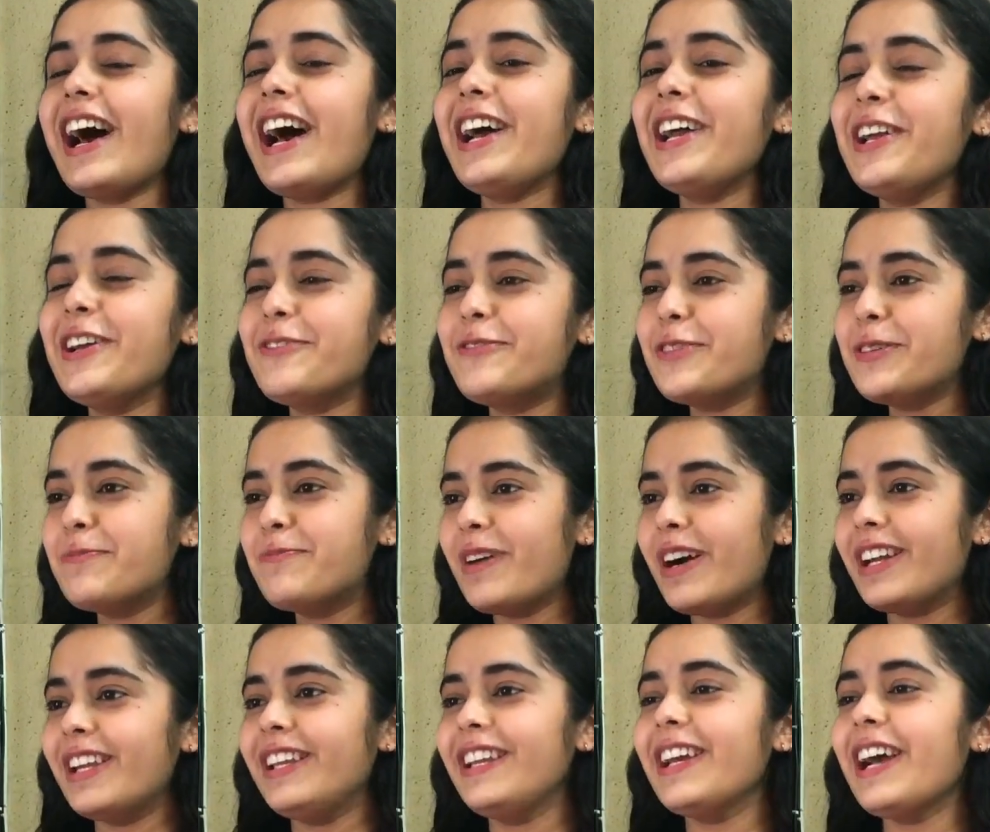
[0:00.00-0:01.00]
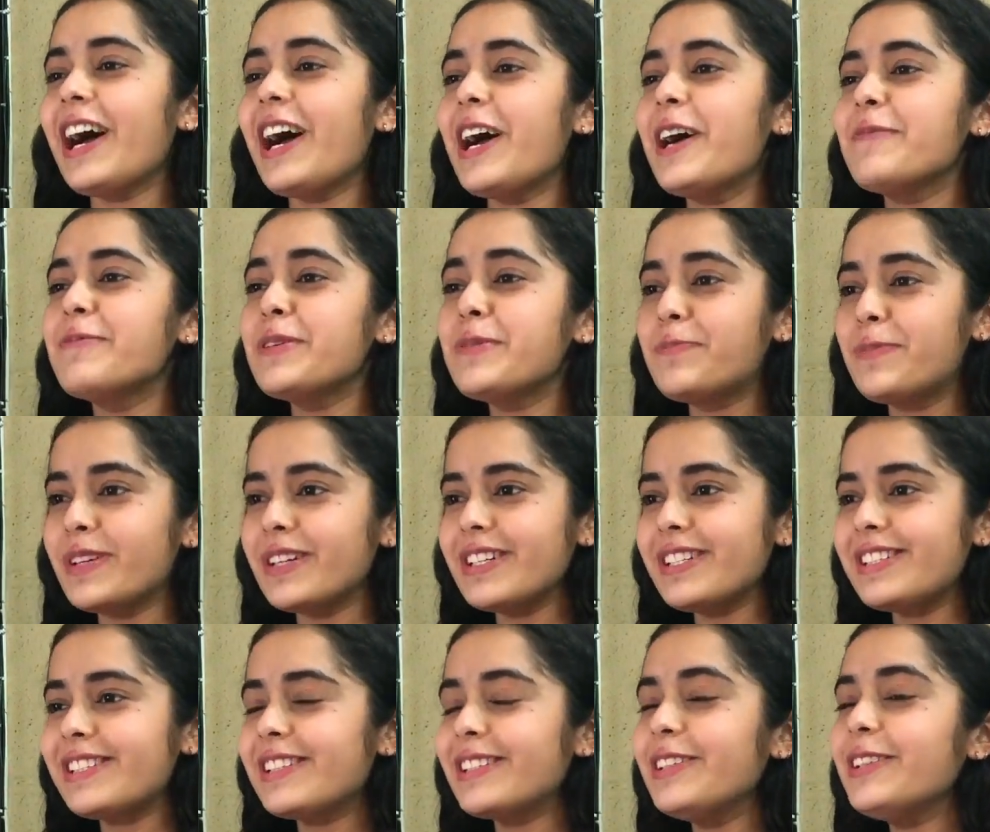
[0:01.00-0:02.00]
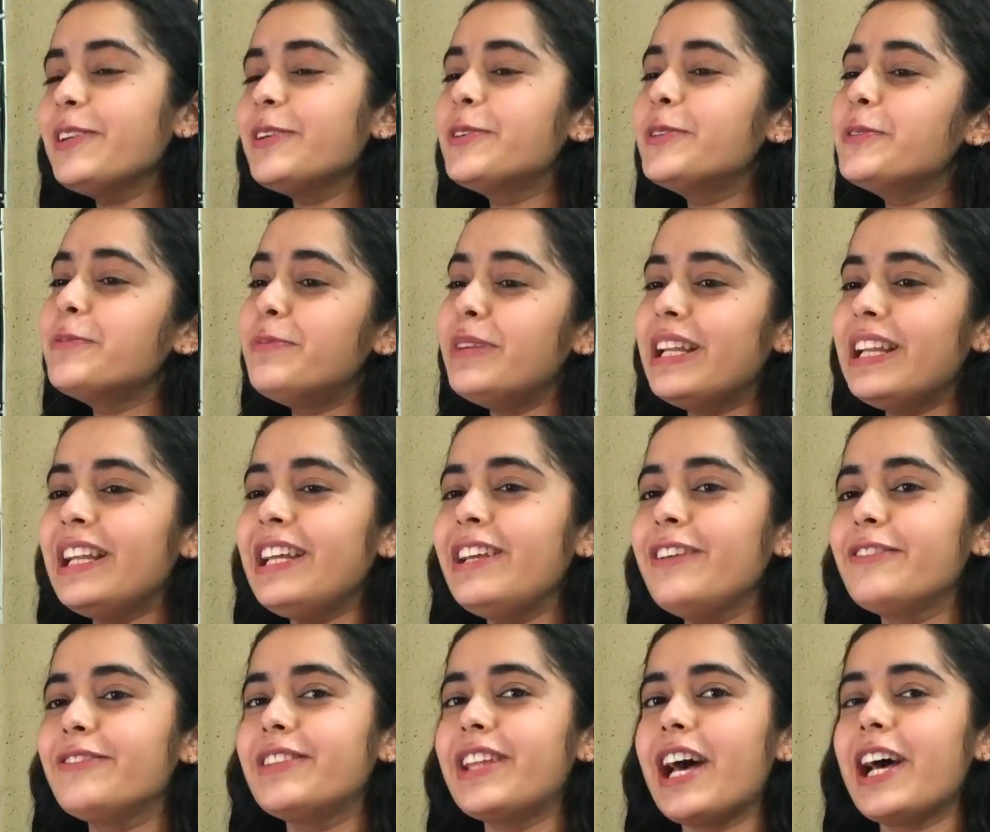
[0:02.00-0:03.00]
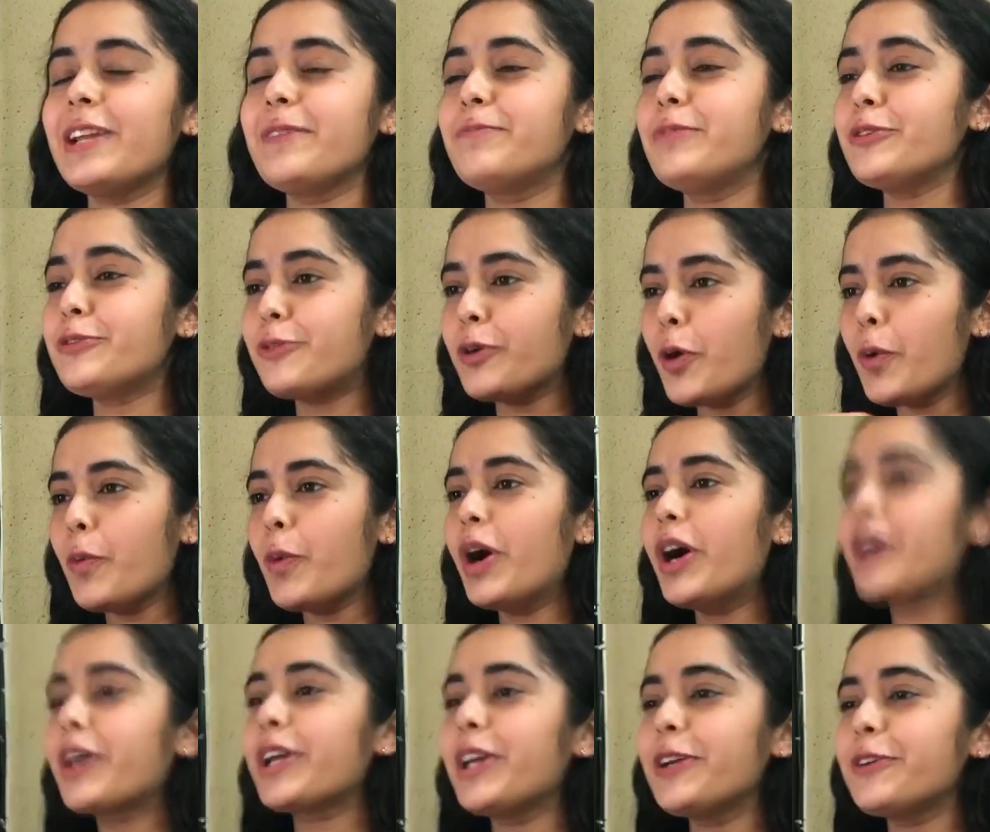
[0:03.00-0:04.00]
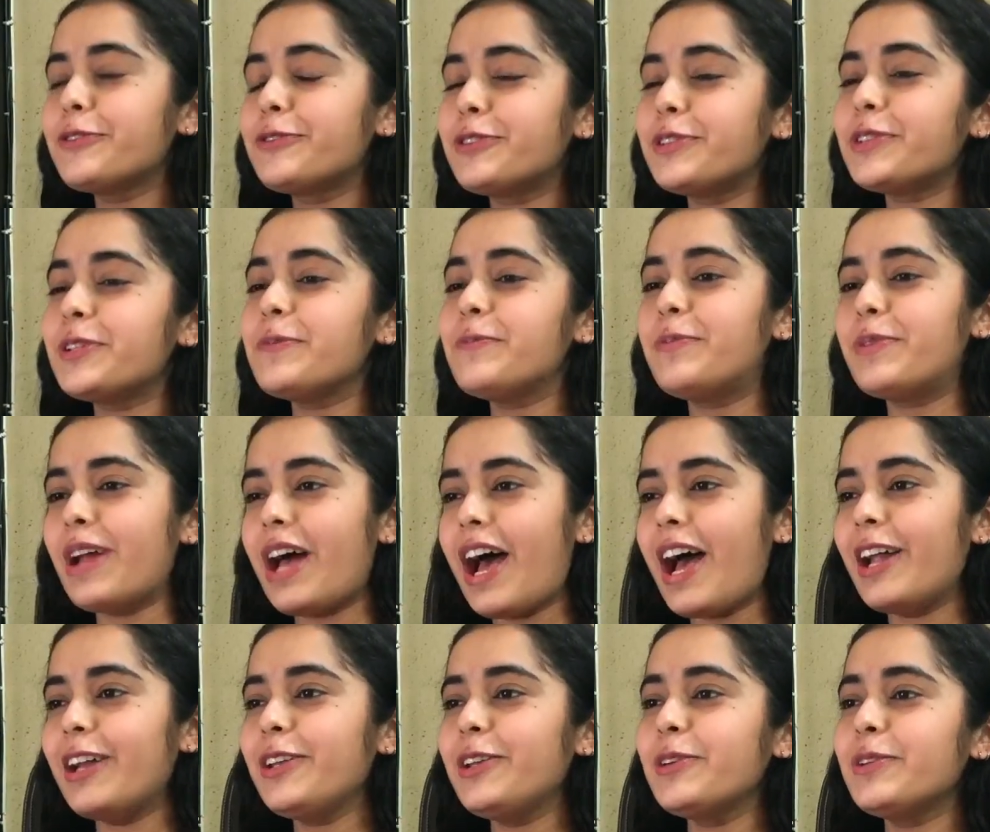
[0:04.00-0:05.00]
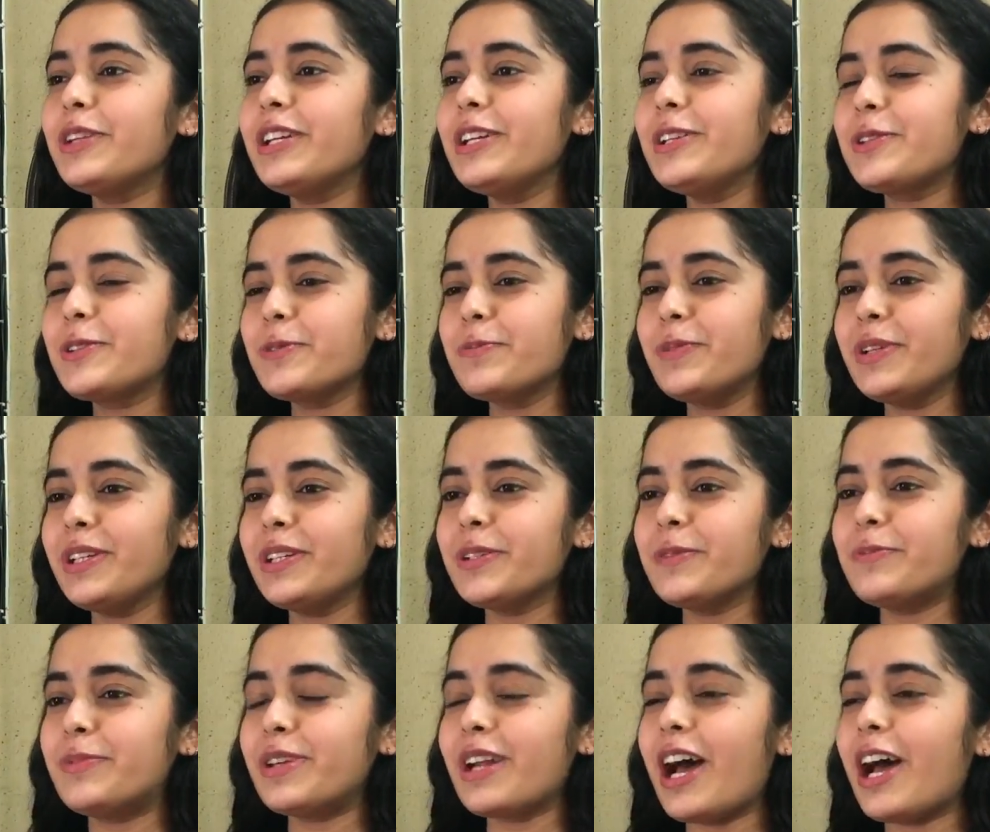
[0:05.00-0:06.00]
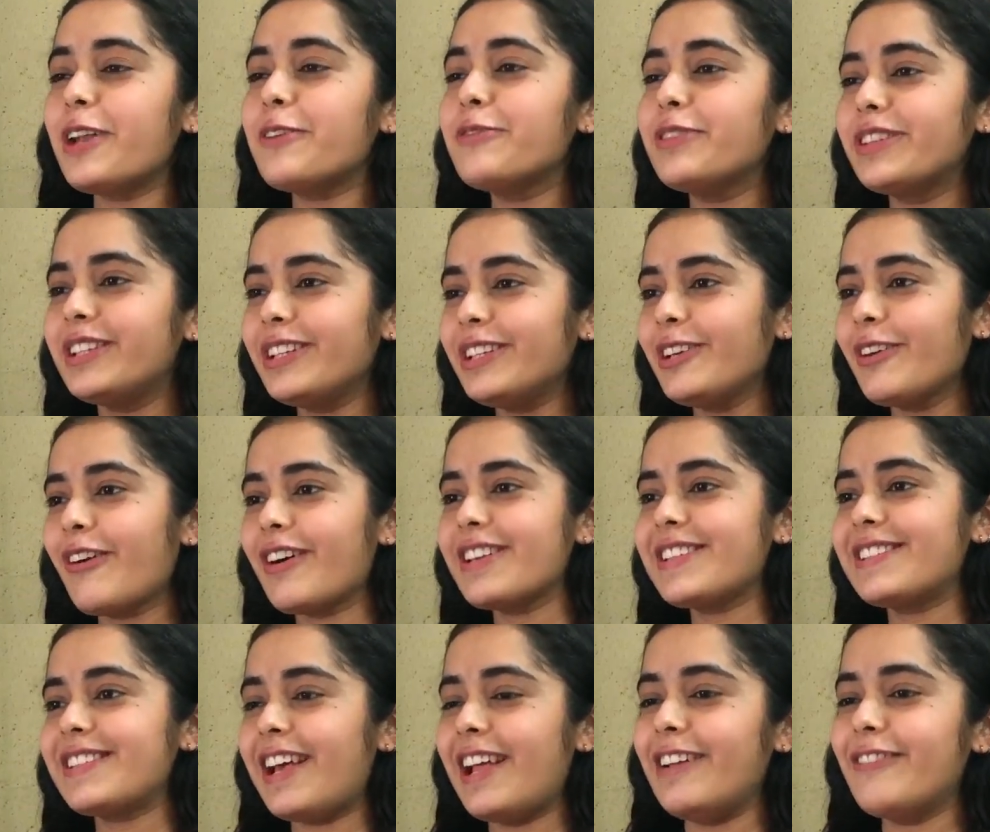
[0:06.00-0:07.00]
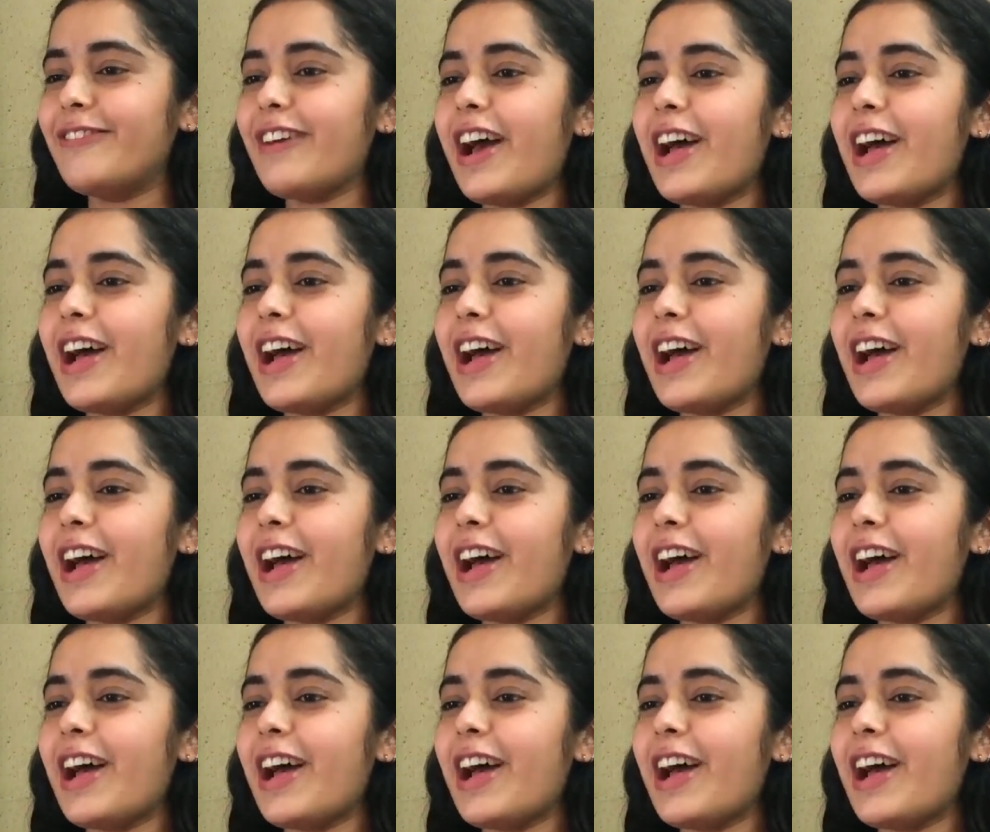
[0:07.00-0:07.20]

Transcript: Hi everybody, I'm a person who believes that before working for a brand, you need to be a brand within yourself.